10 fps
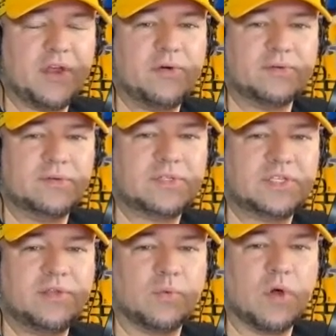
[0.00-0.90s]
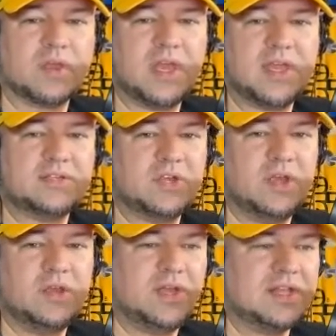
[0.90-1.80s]
You you see the rookies. You,
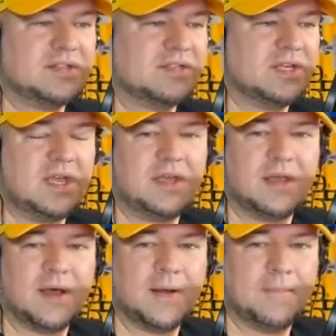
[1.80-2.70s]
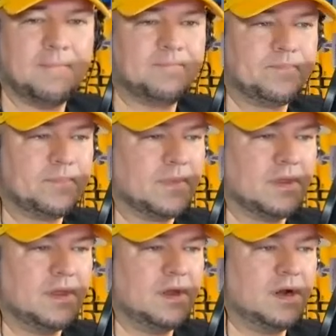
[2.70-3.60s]
you get to see, um,
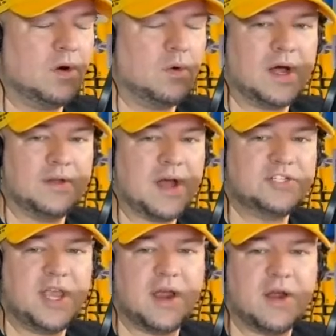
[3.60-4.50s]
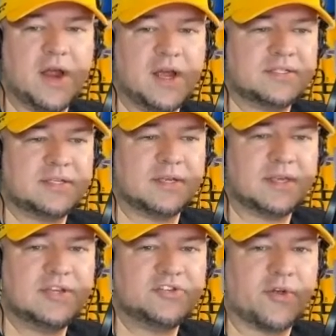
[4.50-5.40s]
you know, uh, Najee Harris, uh,
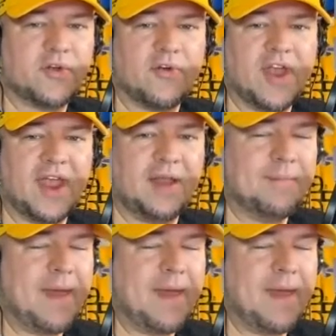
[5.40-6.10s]
Kendrick Green.